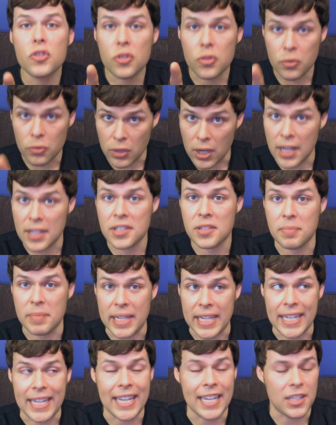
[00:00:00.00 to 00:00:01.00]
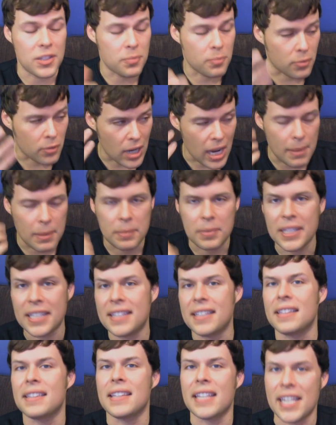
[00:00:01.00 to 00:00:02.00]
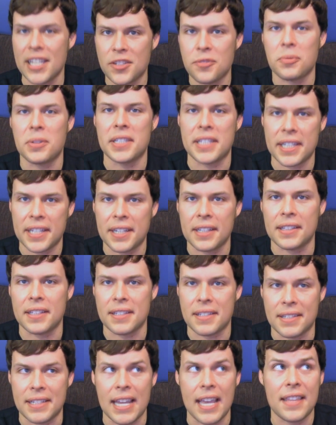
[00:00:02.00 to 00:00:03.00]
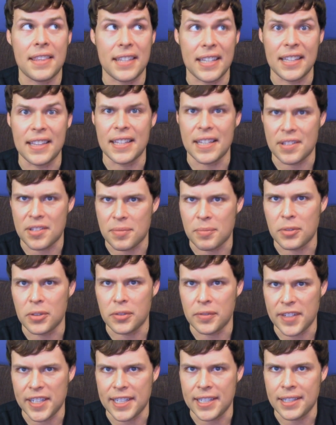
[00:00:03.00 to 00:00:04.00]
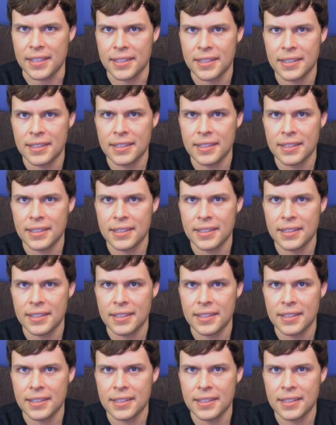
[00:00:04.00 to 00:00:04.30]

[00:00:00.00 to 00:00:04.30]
Trust me, it's probably the least ridiculous death in this movie.